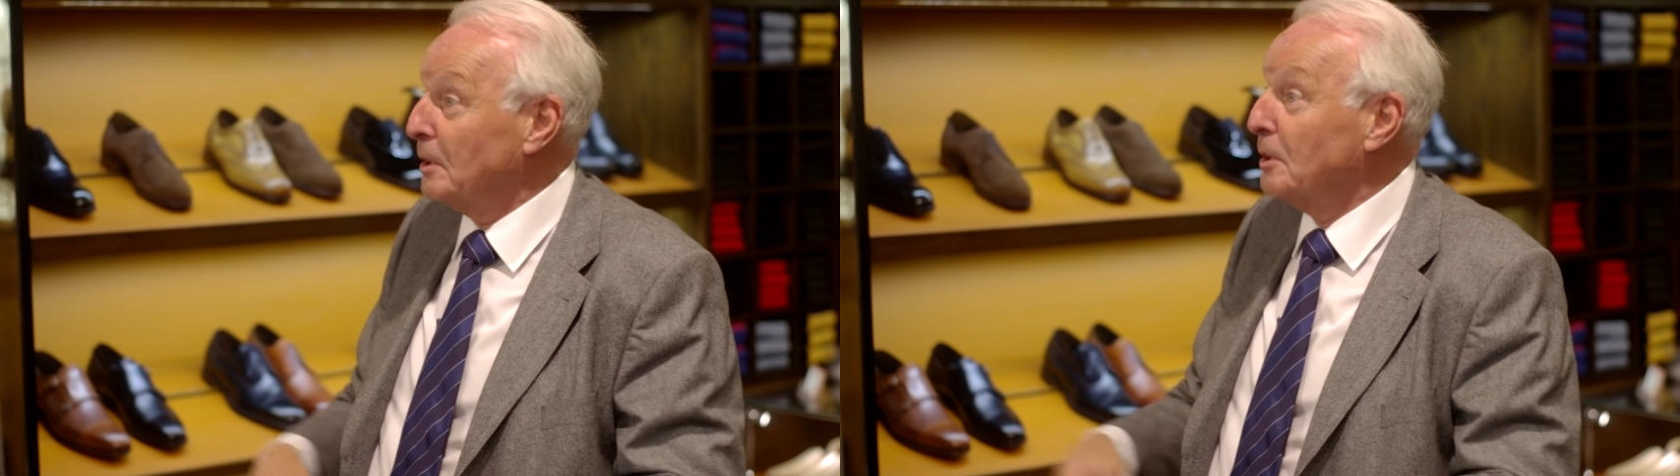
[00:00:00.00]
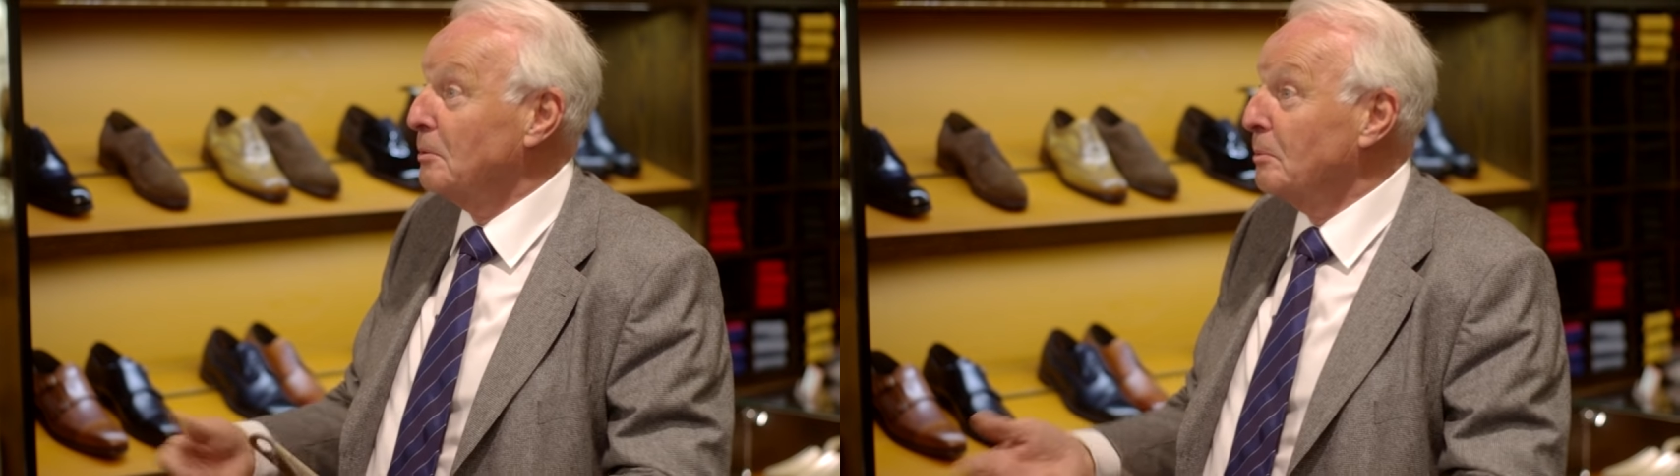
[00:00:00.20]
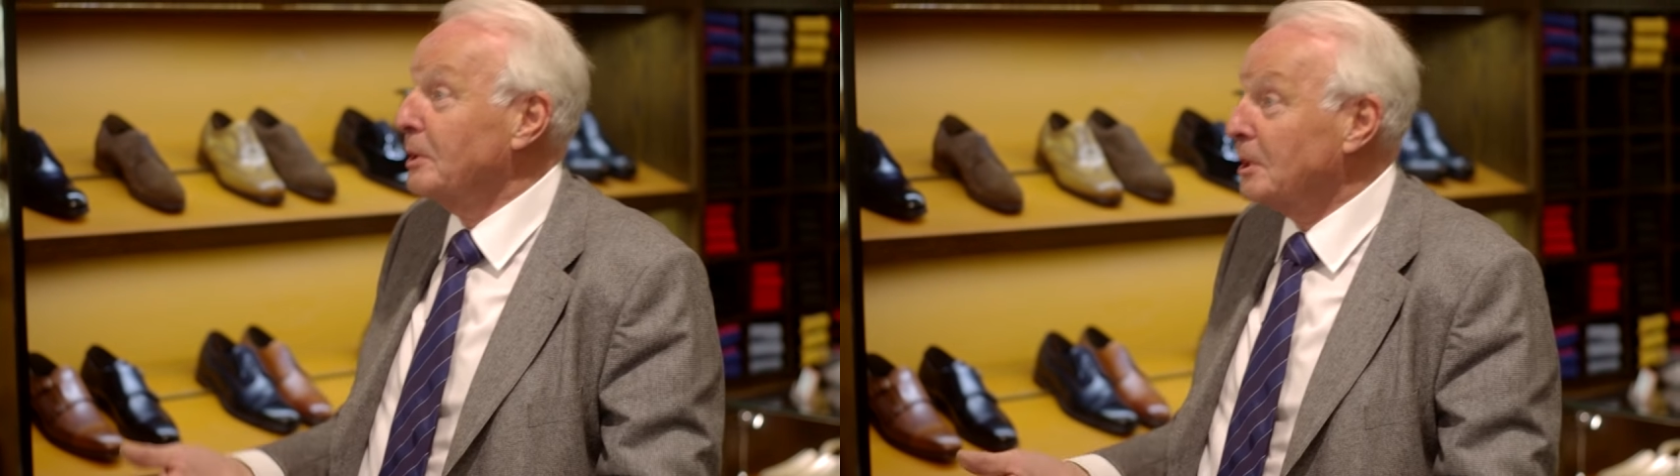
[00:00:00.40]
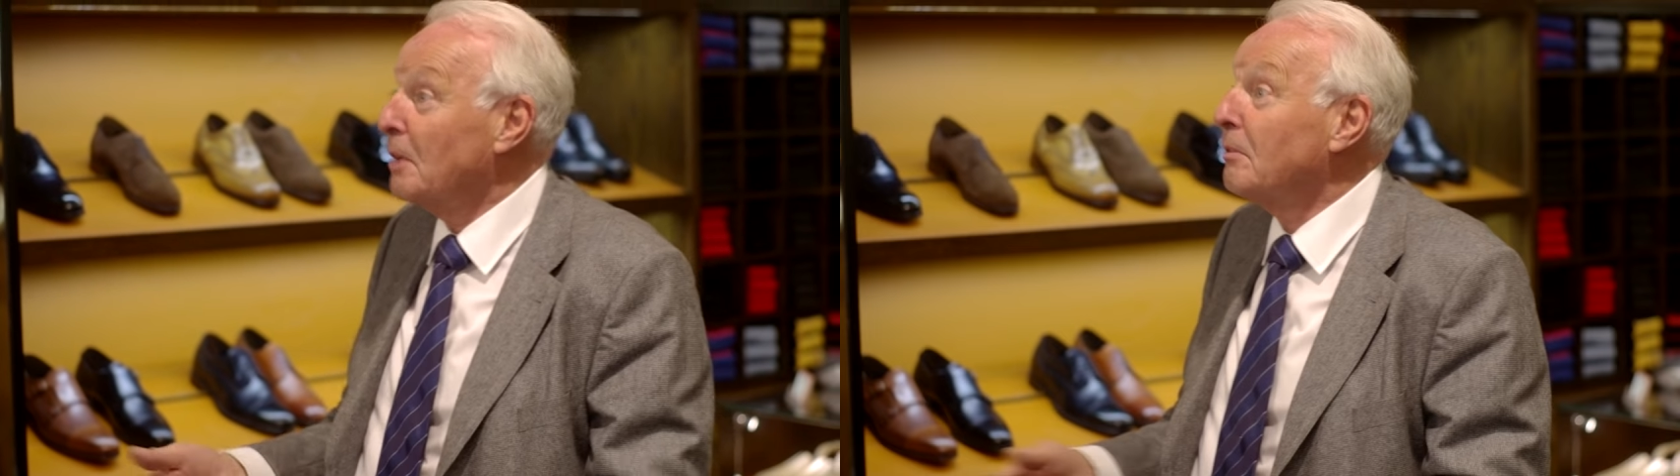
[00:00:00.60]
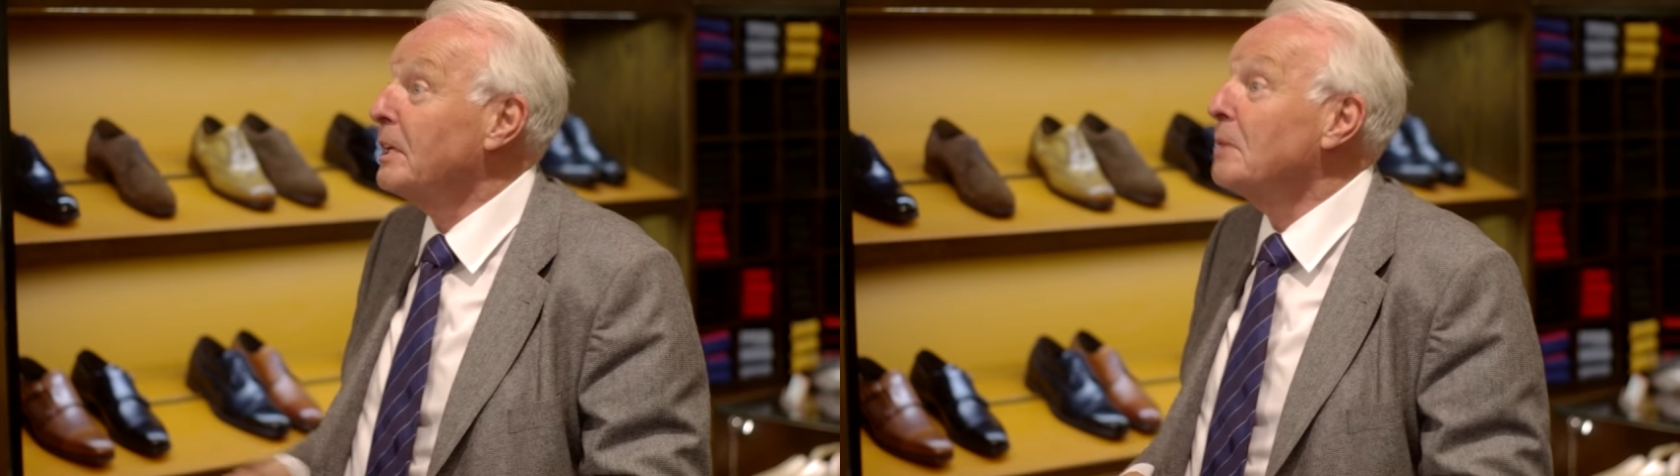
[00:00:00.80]
and you will be
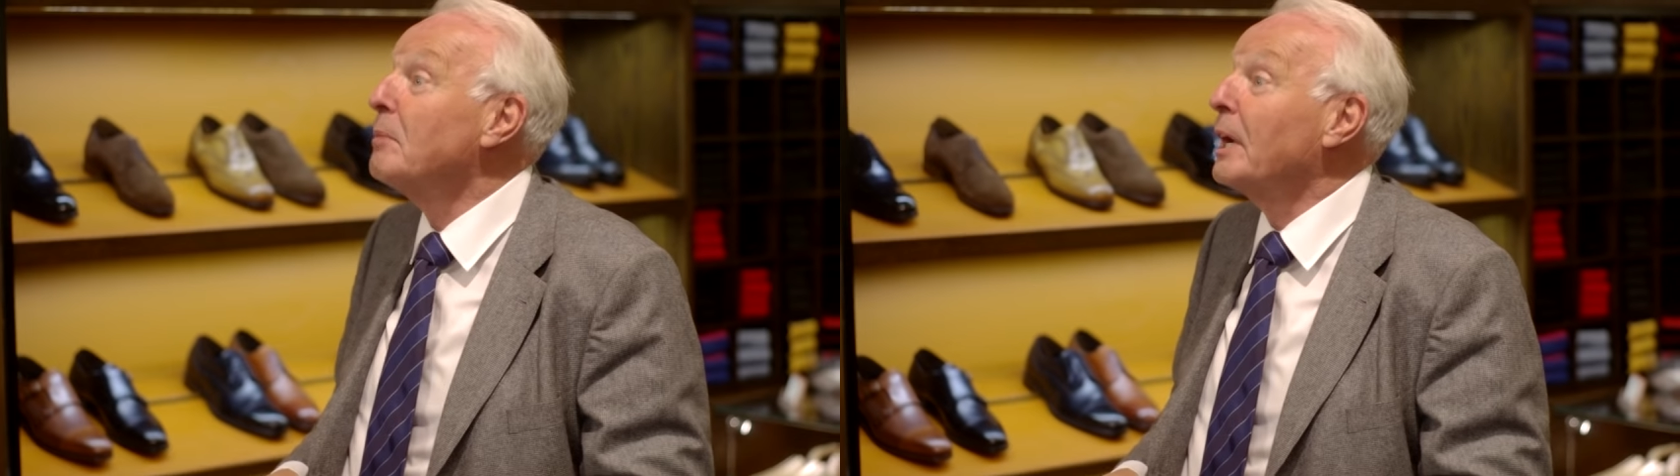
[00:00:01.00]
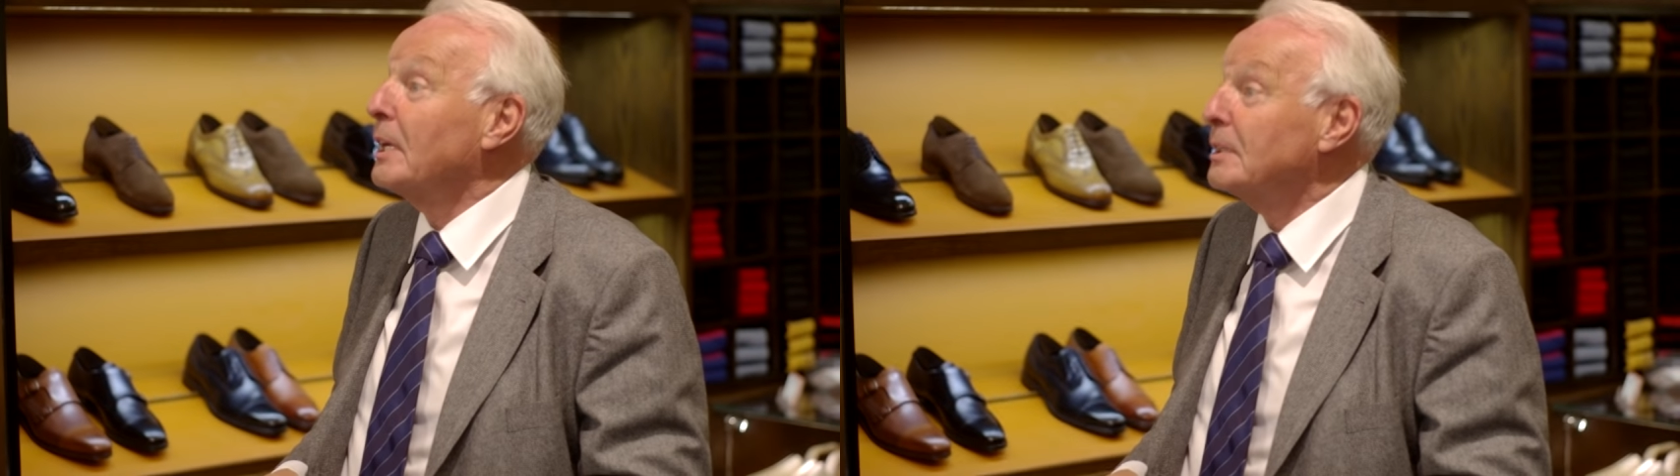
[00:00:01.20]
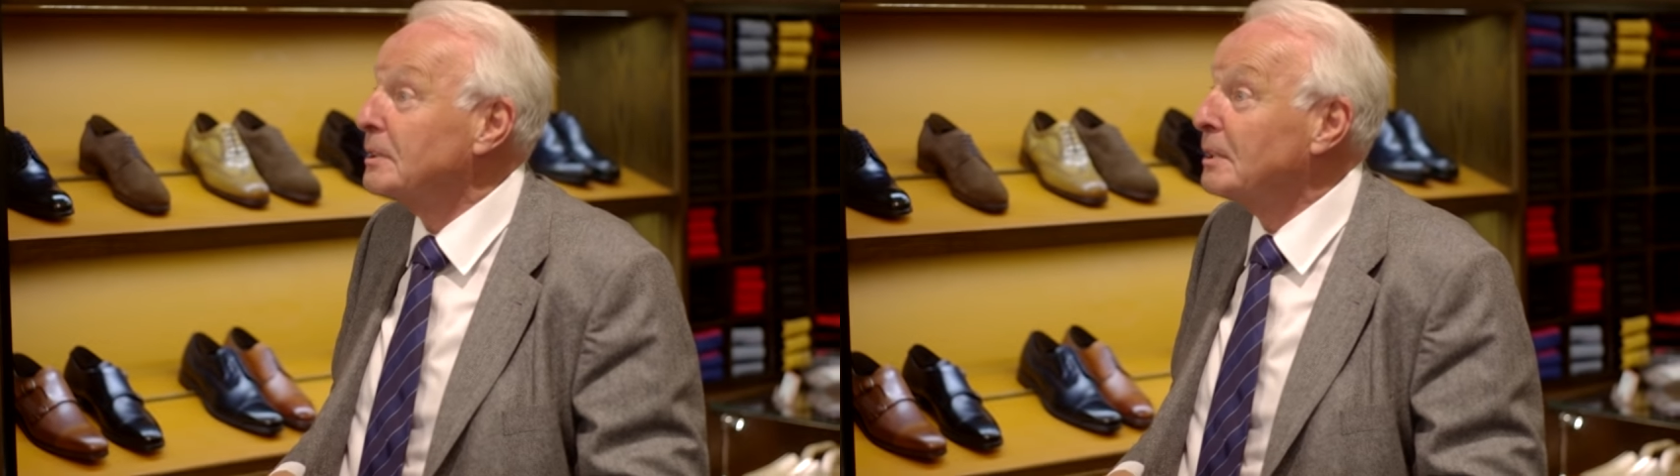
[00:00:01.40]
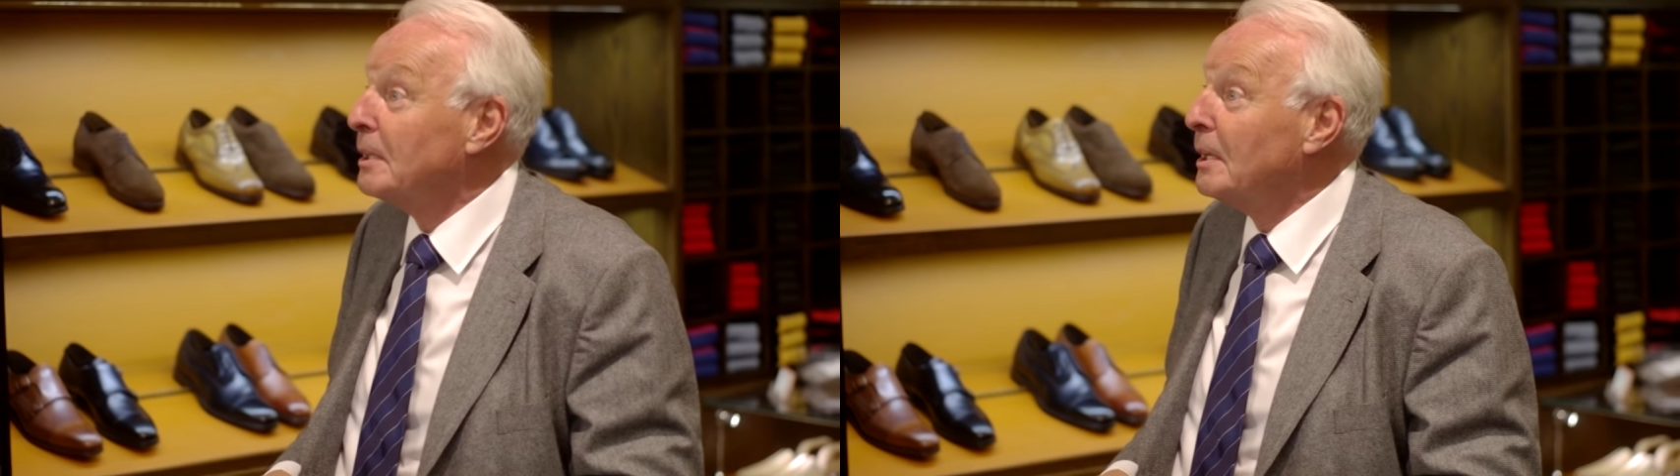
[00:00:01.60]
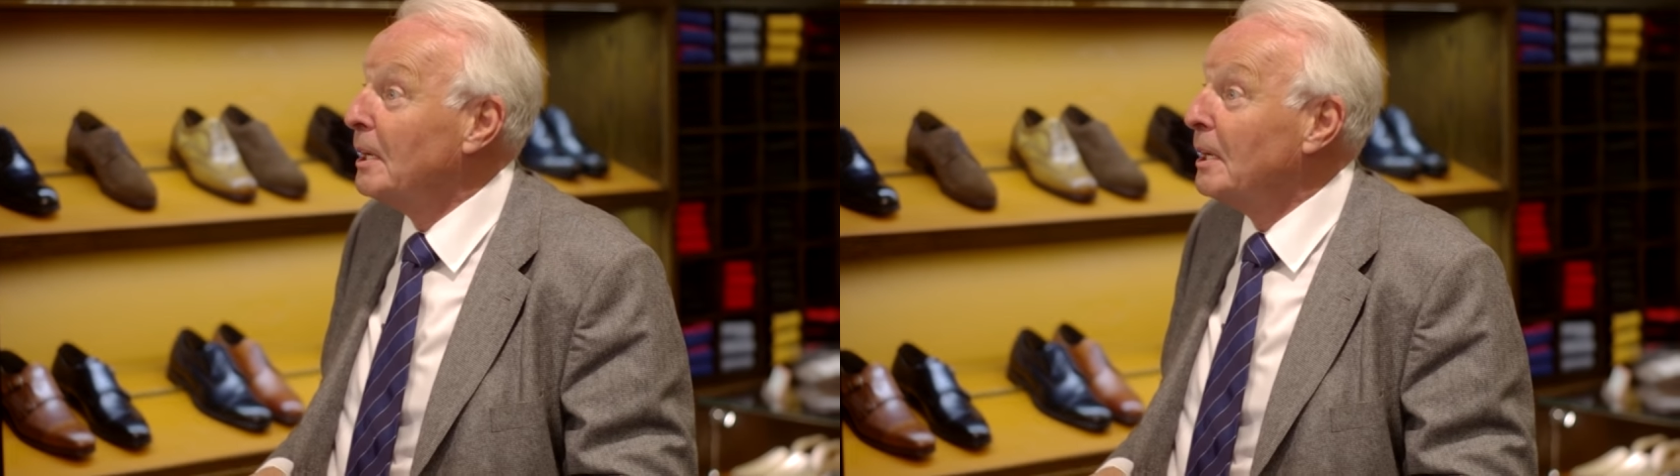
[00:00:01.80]
totally amazed,